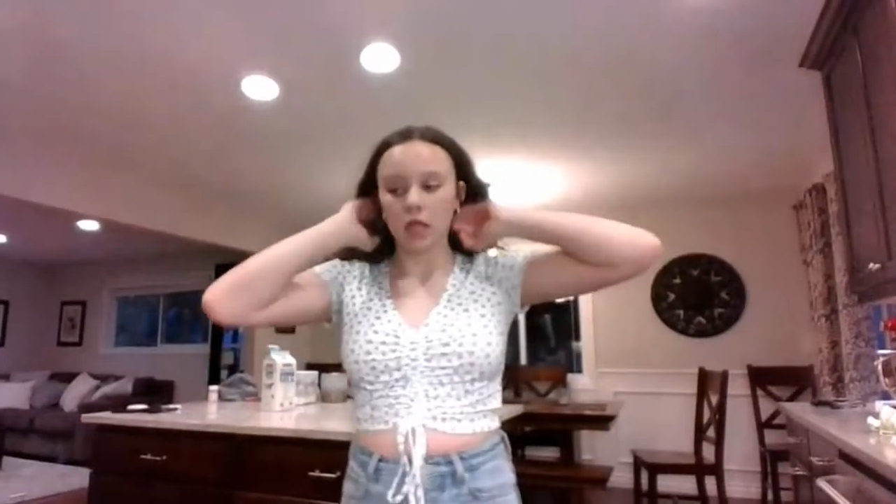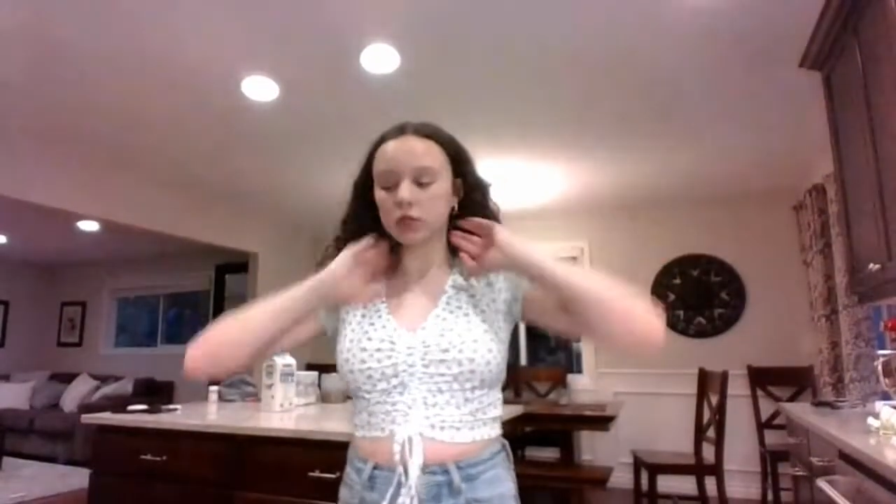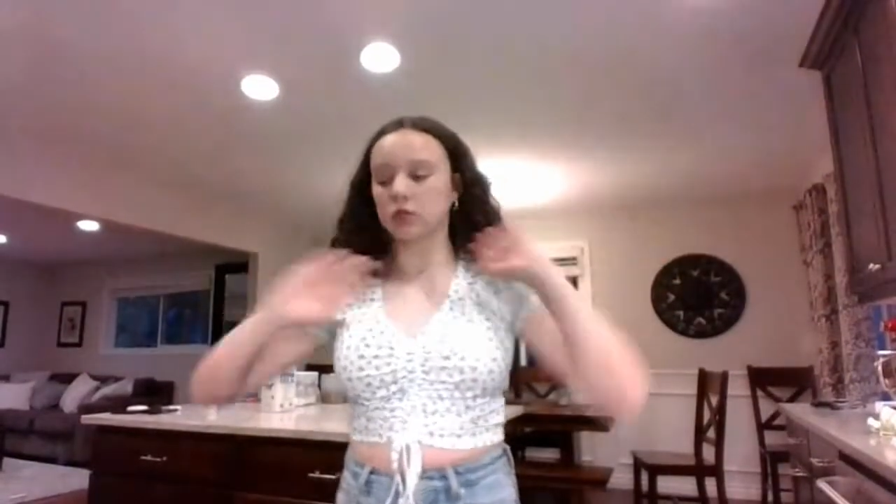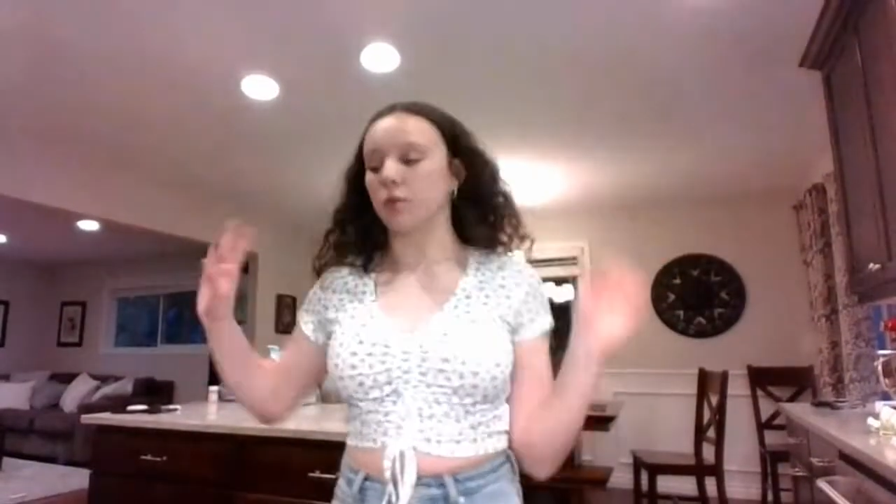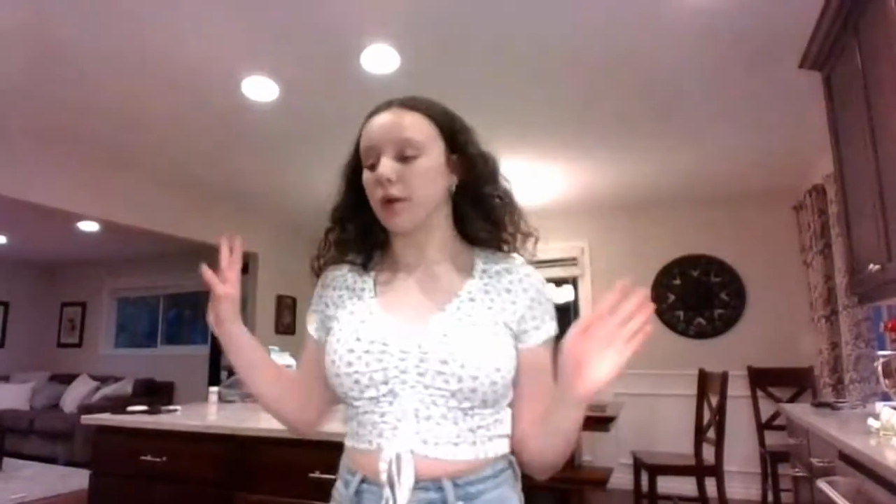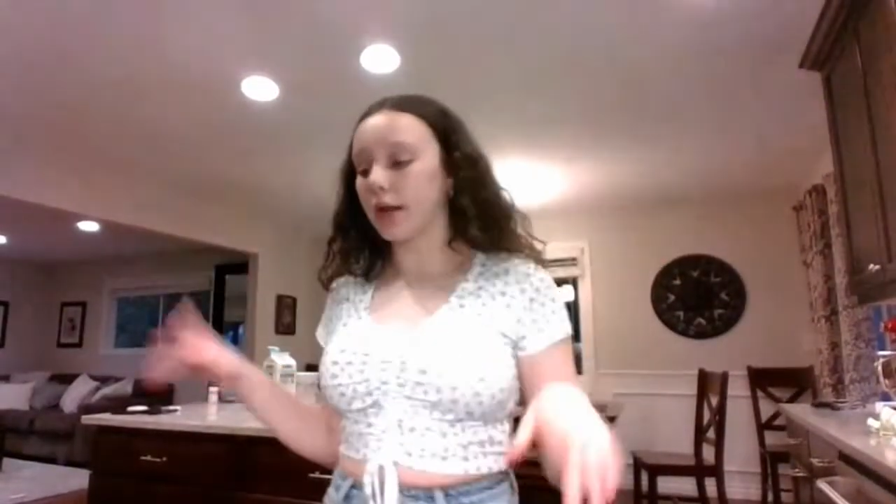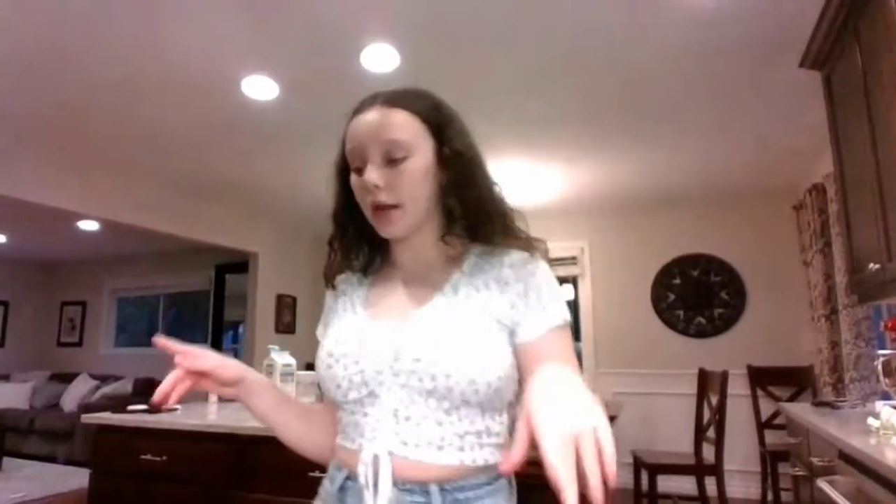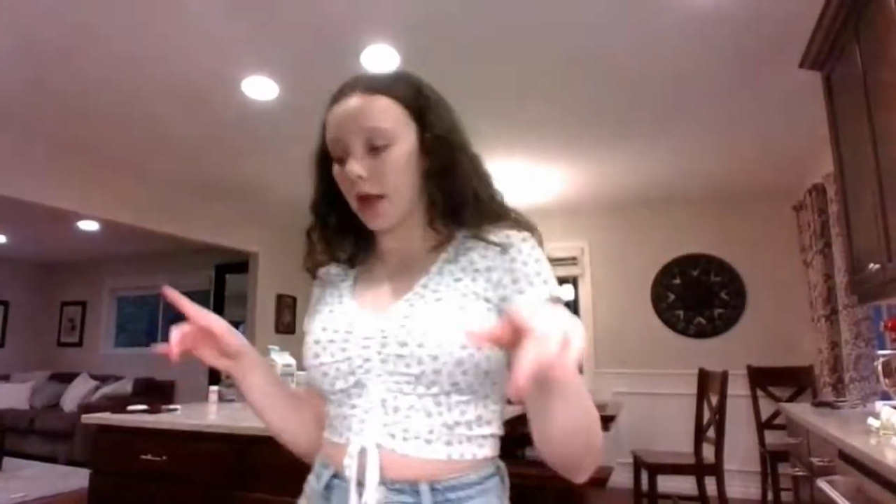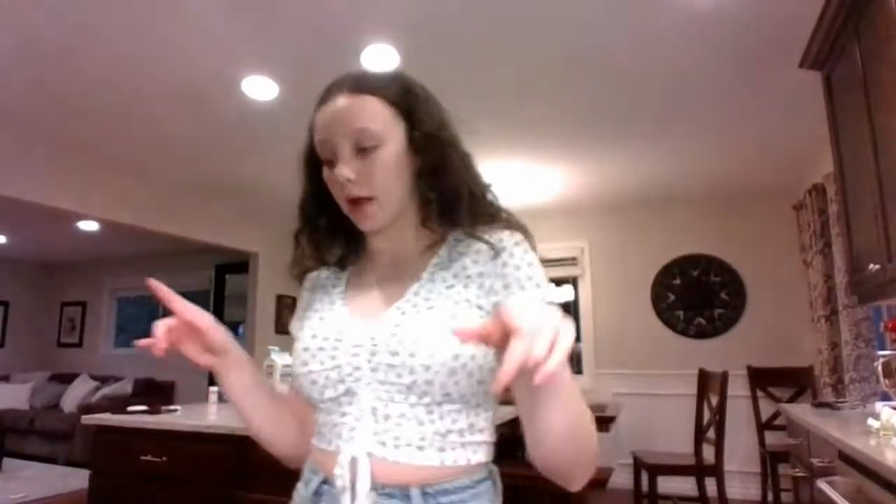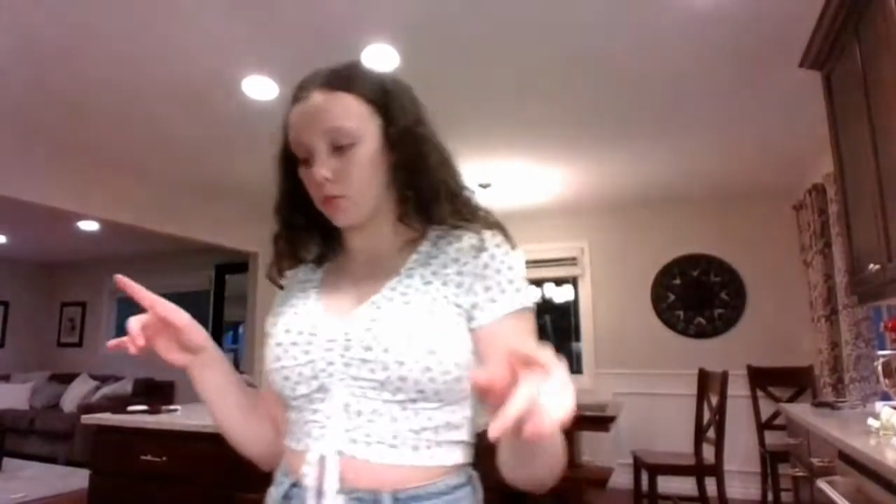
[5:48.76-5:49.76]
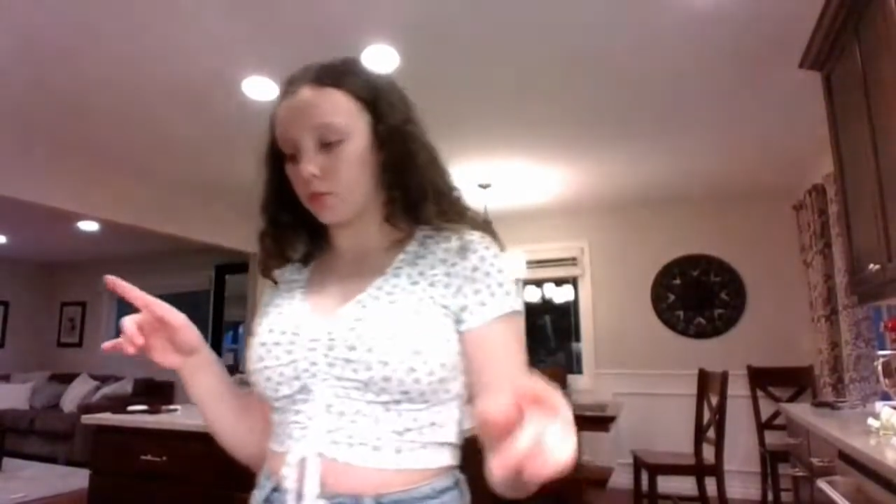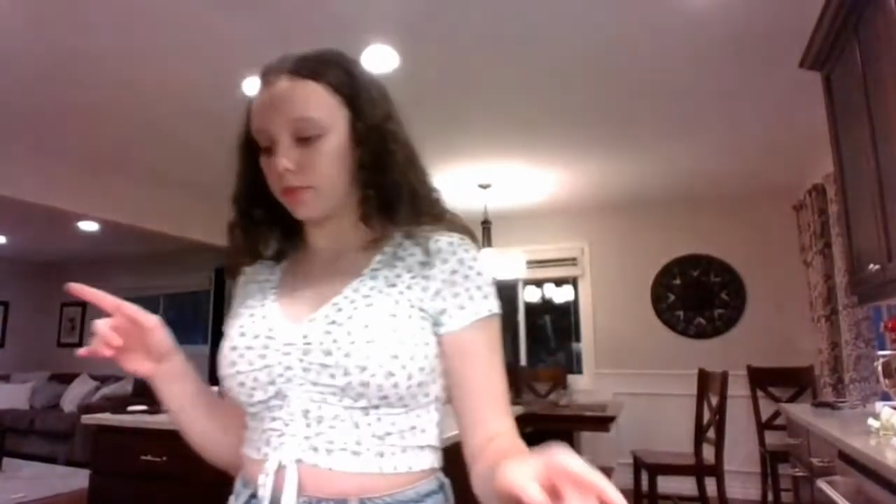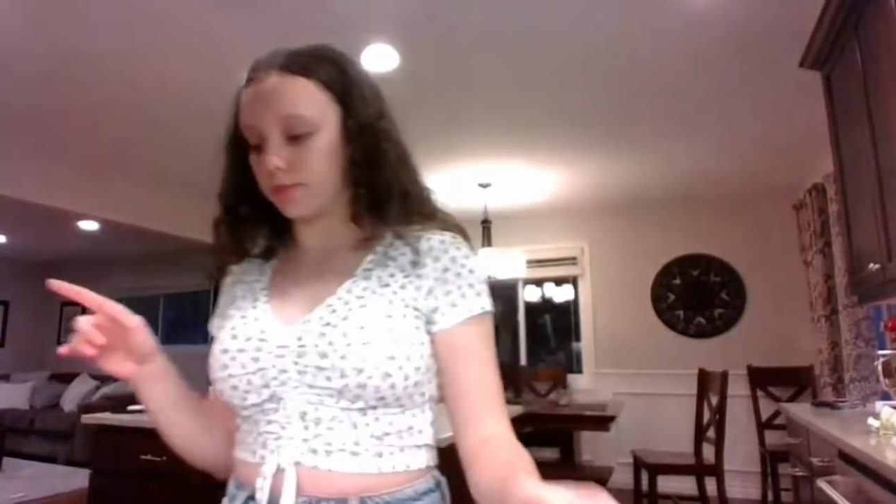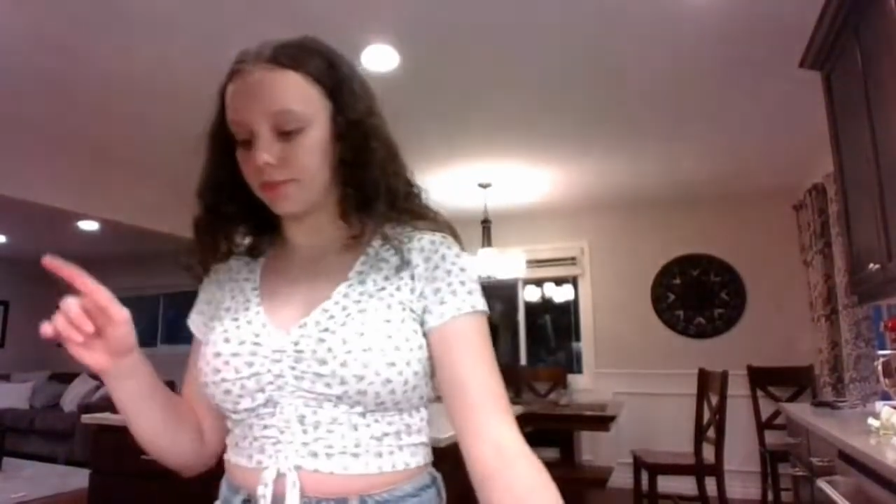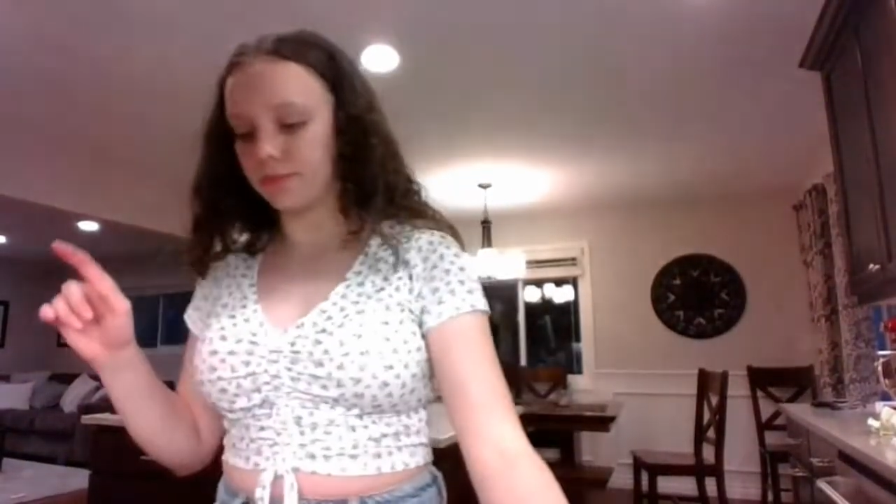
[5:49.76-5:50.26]
So now,
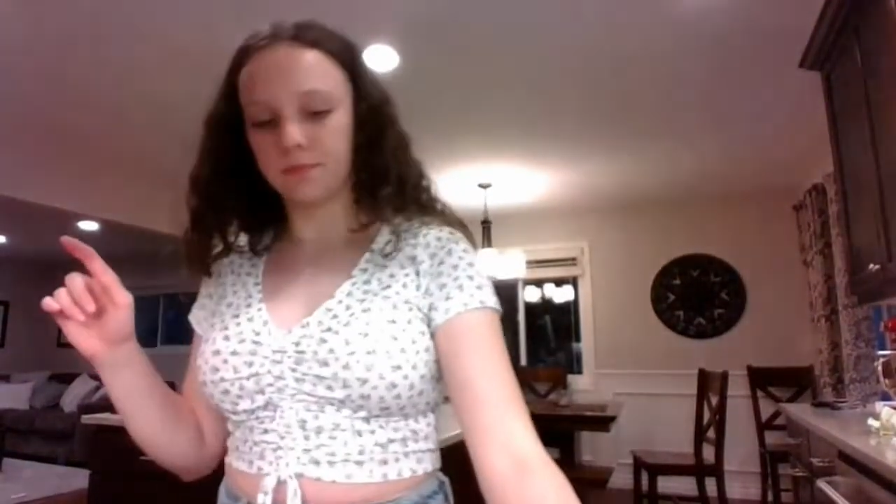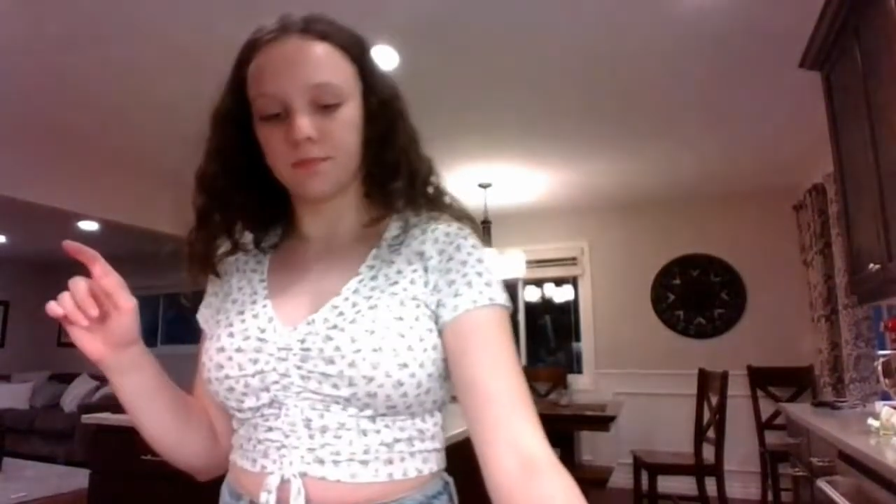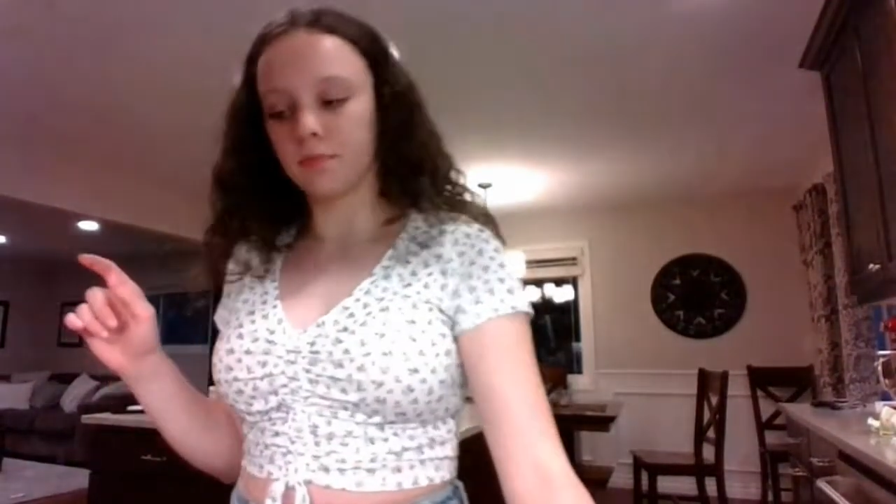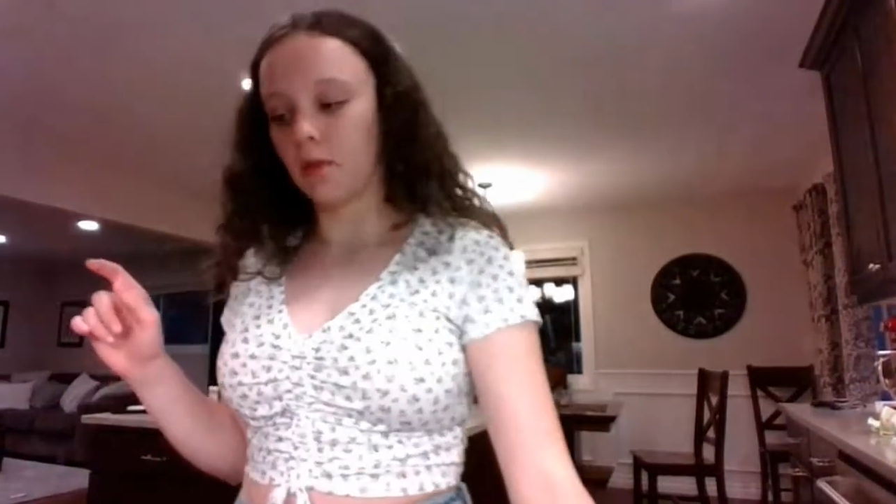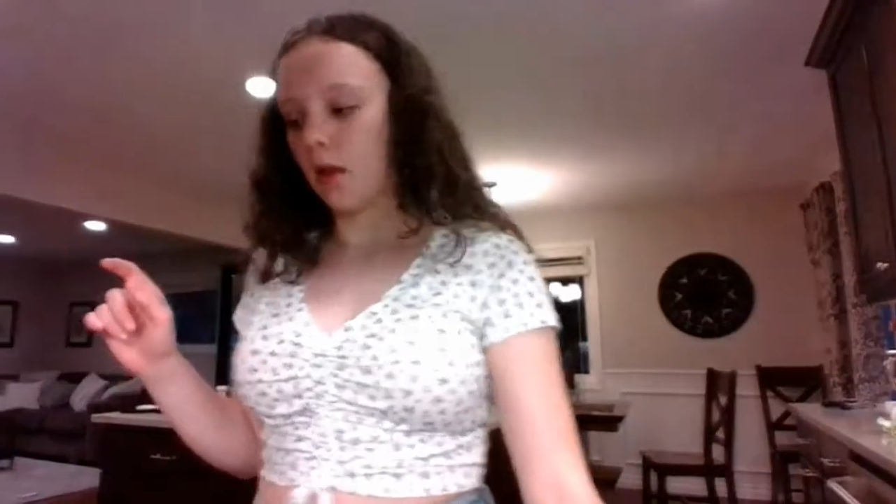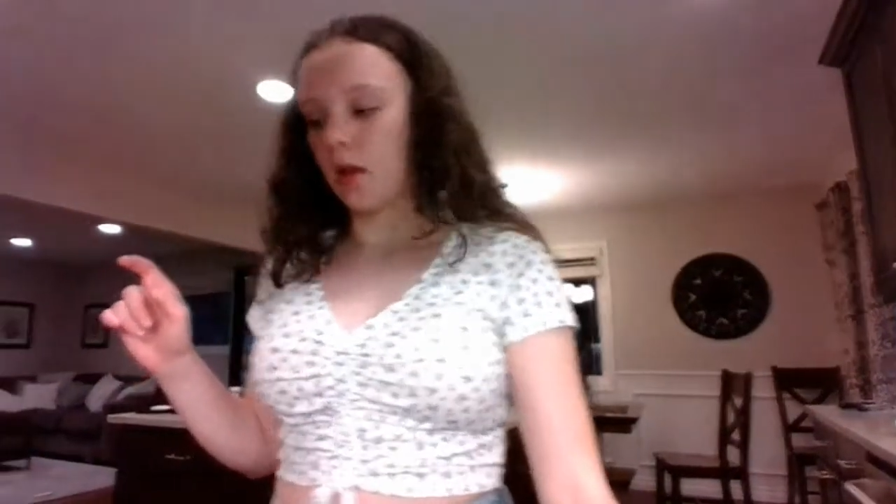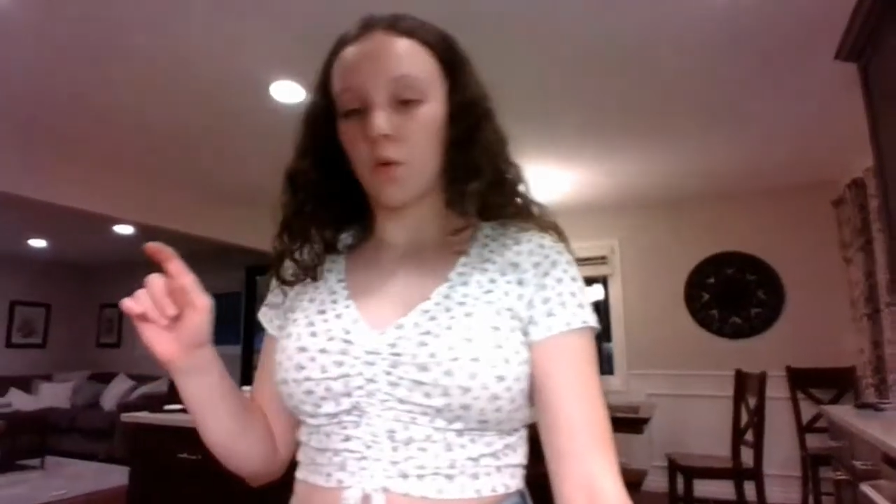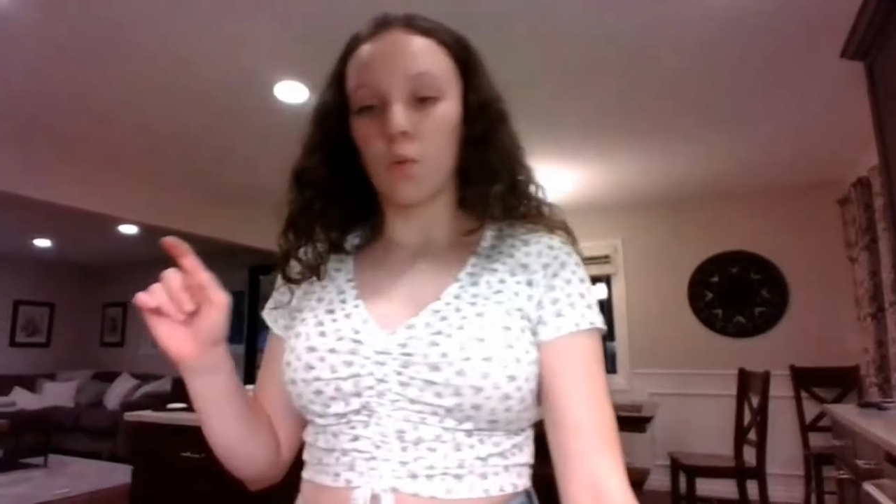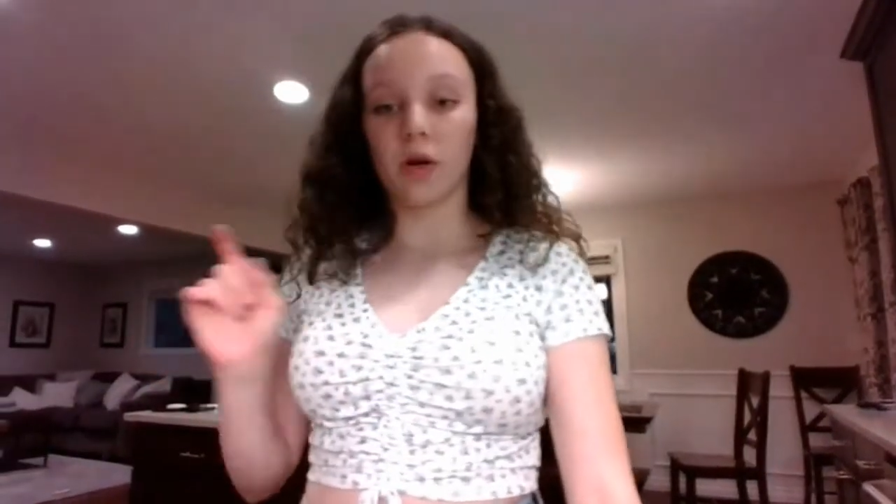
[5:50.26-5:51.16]
we're